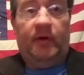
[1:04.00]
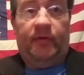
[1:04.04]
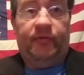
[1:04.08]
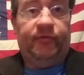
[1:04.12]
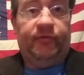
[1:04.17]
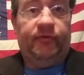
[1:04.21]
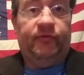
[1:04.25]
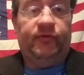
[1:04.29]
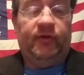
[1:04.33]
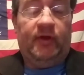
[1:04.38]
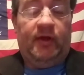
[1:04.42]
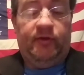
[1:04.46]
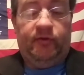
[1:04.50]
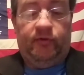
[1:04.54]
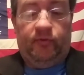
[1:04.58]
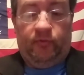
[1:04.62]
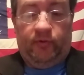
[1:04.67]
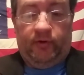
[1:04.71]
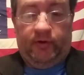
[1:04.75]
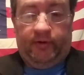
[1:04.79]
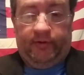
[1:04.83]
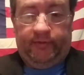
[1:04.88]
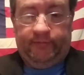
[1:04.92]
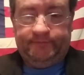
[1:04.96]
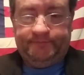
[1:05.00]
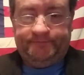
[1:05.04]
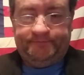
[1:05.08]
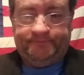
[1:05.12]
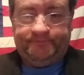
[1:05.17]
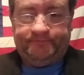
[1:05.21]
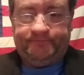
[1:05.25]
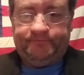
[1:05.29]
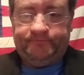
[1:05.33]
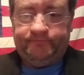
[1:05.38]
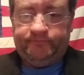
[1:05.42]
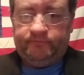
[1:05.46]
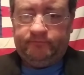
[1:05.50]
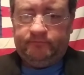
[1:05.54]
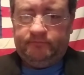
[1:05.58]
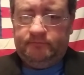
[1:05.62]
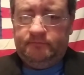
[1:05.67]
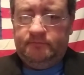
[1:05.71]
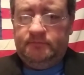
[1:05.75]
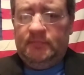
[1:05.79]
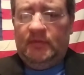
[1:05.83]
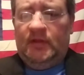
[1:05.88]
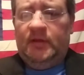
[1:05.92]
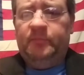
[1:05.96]
month of January.
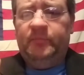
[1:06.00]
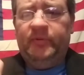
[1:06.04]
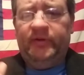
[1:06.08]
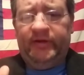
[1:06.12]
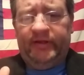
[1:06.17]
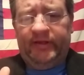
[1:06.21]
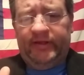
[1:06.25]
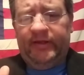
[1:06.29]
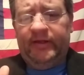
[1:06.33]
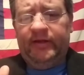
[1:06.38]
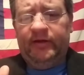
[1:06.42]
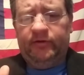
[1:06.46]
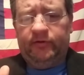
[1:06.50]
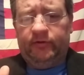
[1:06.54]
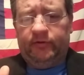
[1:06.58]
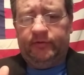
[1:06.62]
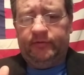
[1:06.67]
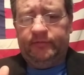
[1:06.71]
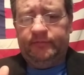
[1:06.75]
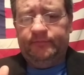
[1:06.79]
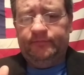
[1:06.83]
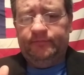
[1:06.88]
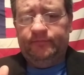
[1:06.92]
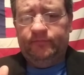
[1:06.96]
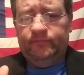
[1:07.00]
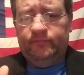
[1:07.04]
But here,